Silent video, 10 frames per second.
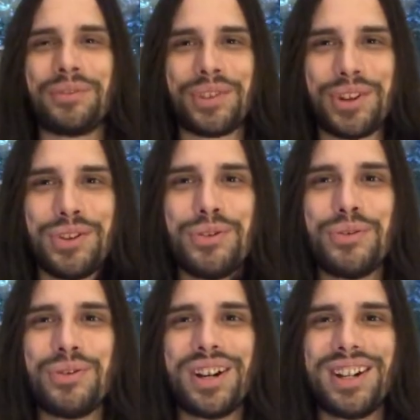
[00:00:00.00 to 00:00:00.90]
of the
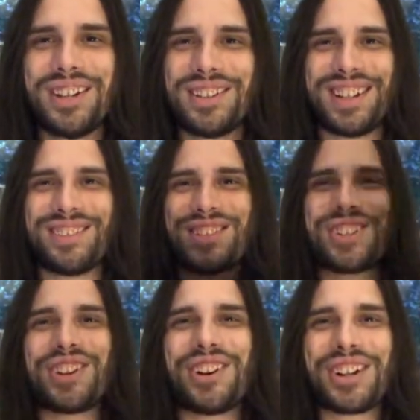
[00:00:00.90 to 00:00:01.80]
new,
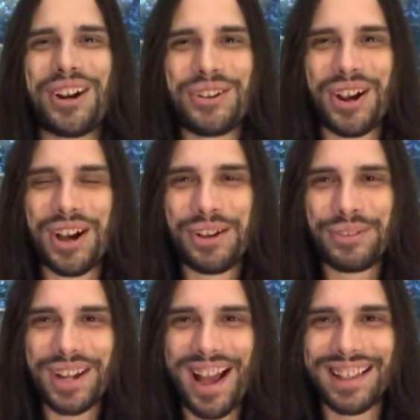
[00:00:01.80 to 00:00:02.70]
start codon of
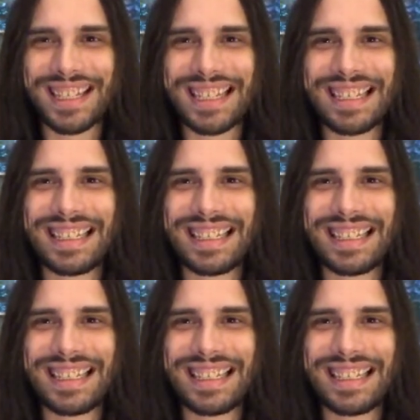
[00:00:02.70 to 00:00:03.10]
reality.